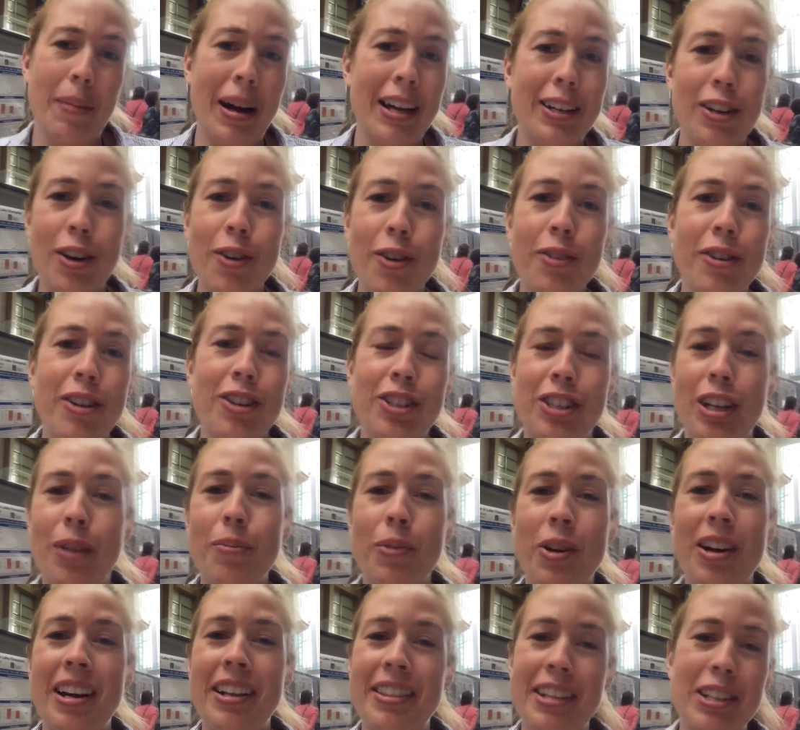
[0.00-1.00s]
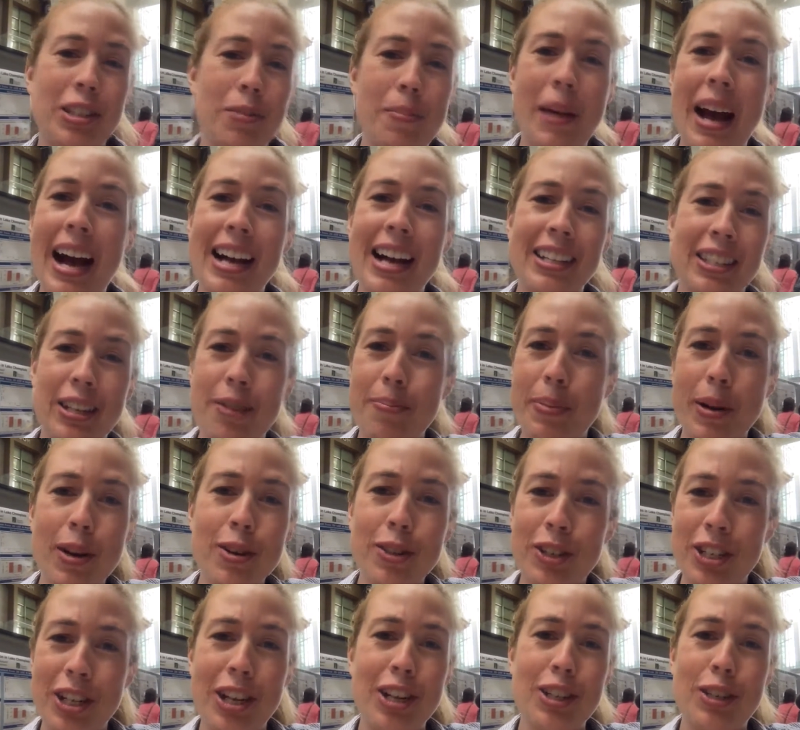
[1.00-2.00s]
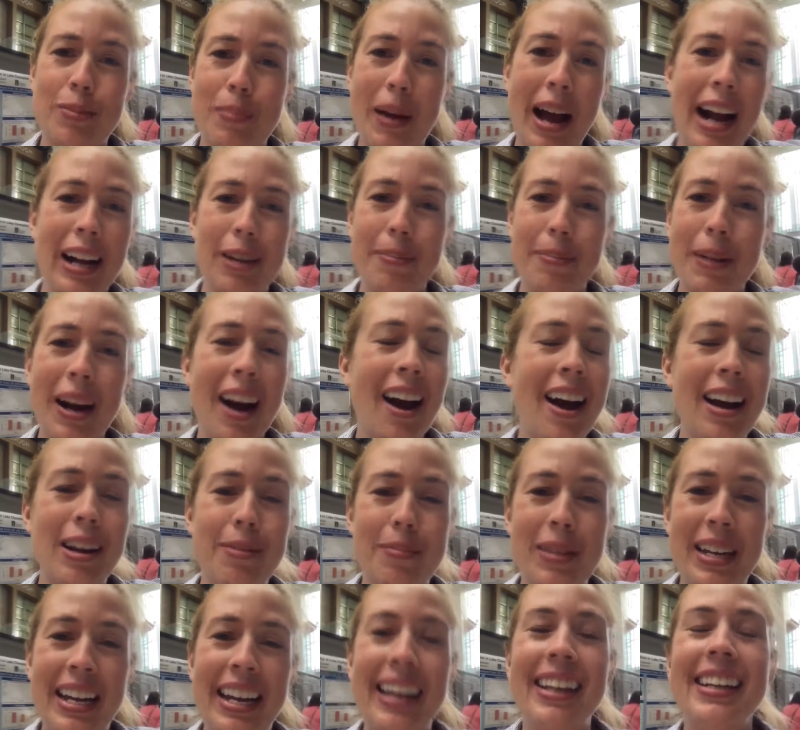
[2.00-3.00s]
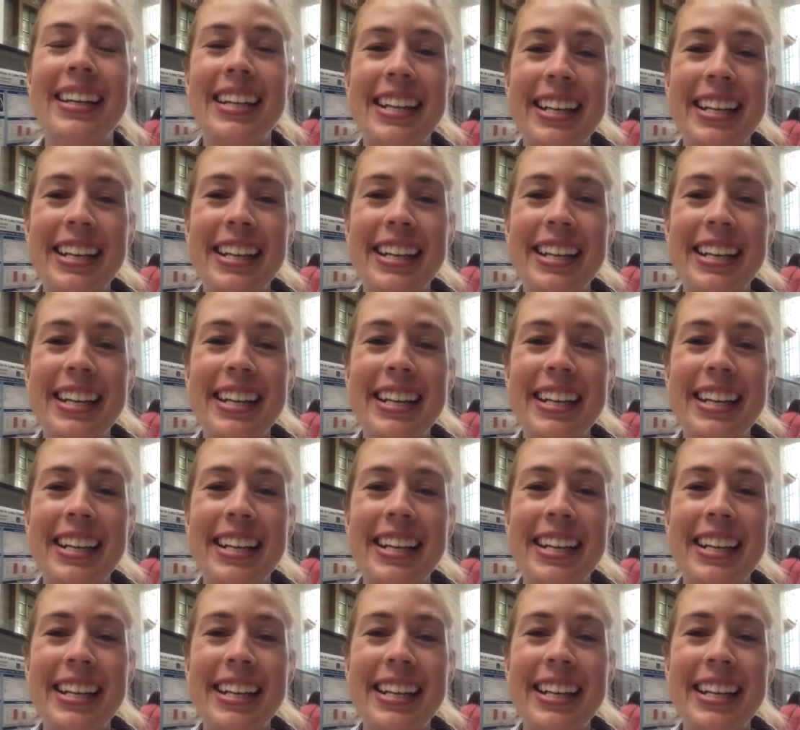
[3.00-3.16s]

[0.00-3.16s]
I know they're somewhere in this mass of posters back behind me.